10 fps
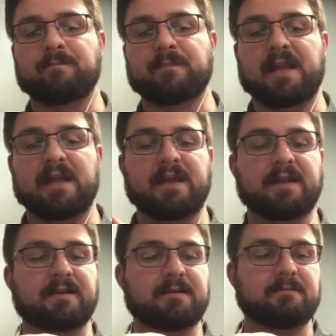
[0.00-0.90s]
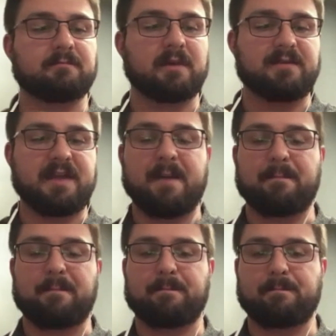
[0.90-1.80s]
And
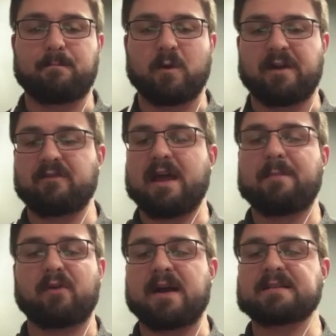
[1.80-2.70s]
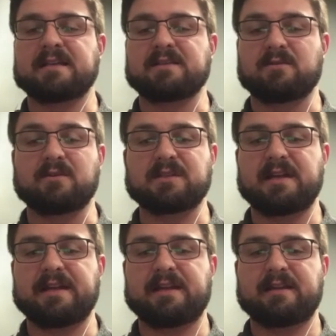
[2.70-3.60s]
that, whatever that process looks
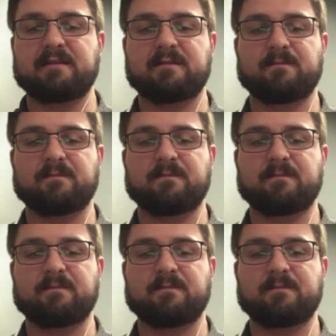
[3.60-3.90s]
like,